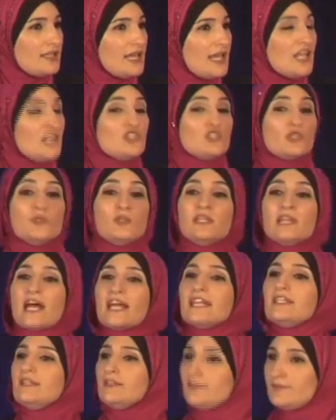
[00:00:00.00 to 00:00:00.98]
And
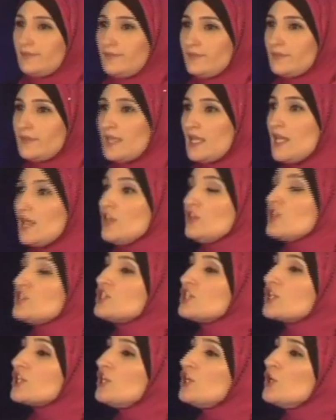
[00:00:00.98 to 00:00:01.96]
tonight, the
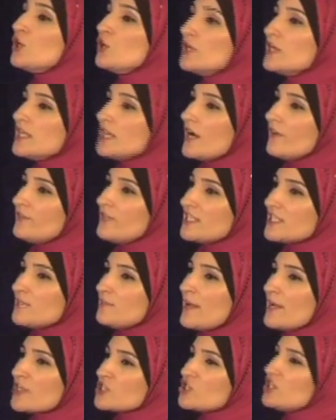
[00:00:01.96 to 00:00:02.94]
security of this
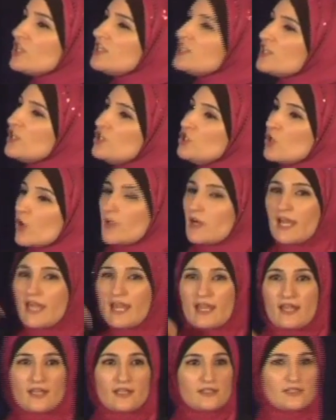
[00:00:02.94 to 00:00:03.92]
masjid is in your
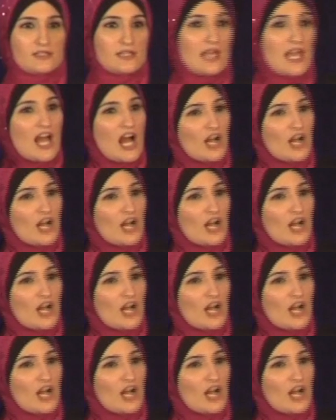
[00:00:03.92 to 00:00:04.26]
hands